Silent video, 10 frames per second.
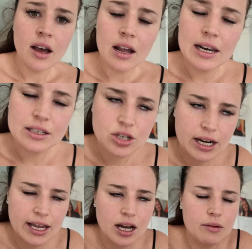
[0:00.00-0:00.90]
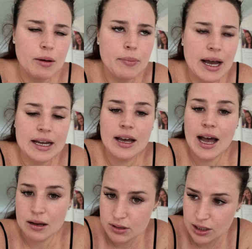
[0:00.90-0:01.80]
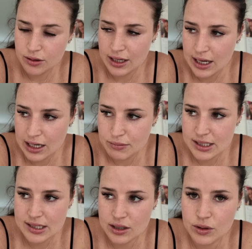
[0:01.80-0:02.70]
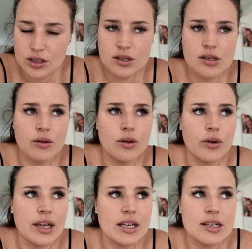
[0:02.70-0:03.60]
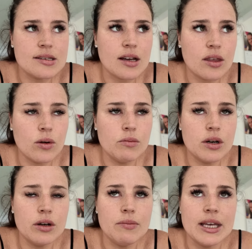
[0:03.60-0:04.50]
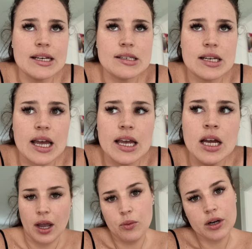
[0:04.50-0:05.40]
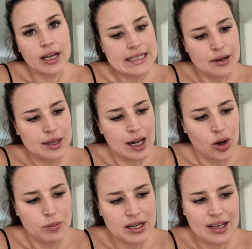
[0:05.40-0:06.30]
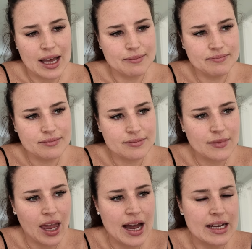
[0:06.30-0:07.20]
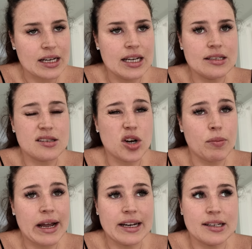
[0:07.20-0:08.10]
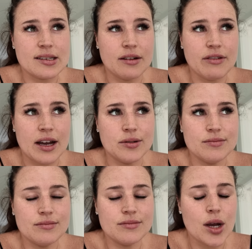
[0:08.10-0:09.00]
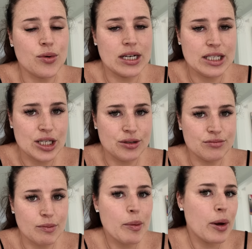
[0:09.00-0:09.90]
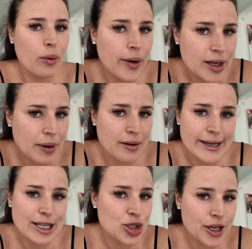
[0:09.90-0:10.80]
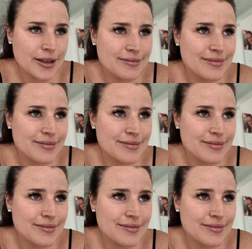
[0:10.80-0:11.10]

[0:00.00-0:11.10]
literally oh, my back absolutely killing me still, which is so annoying because I thought it would only be yesterday. I wanna get down the allotment again and I need to start planting stuff out I really do. I'm a bit worried about nature.